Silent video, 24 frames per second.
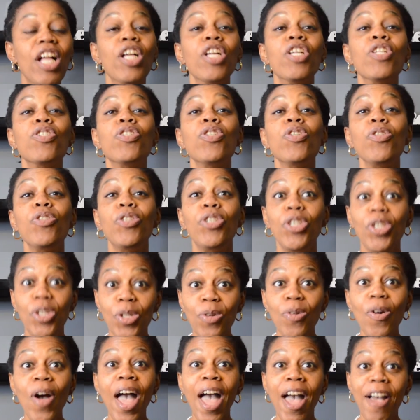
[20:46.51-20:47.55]
do
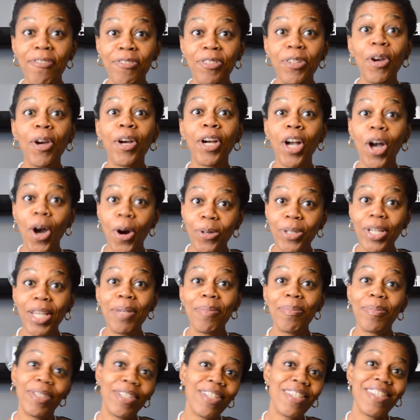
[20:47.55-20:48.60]
you have your
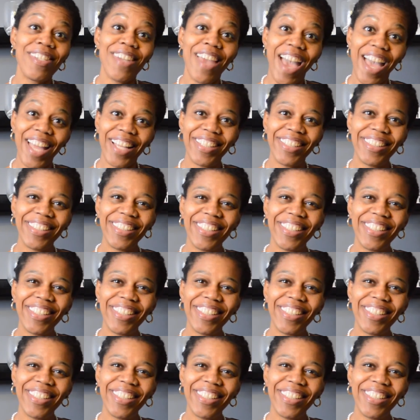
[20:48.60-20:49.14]
coding books yet?